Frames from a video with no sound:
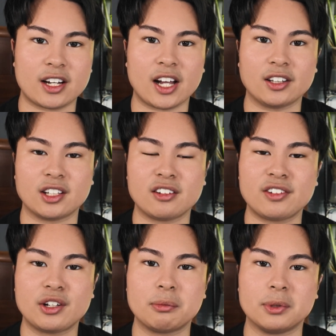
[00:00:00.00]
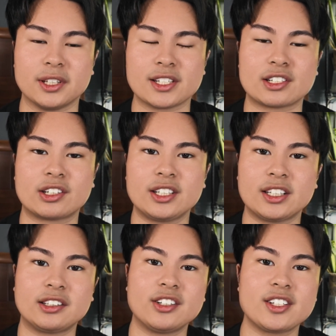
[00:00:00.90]
I love how blizzardy
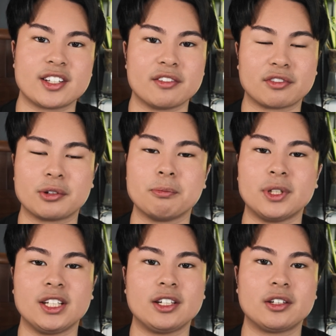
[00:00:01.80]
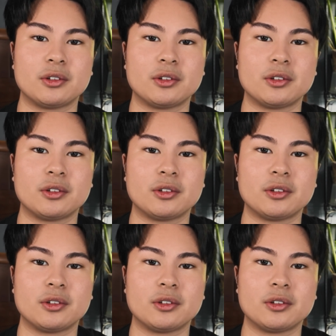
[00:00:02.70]
it looks, and for me,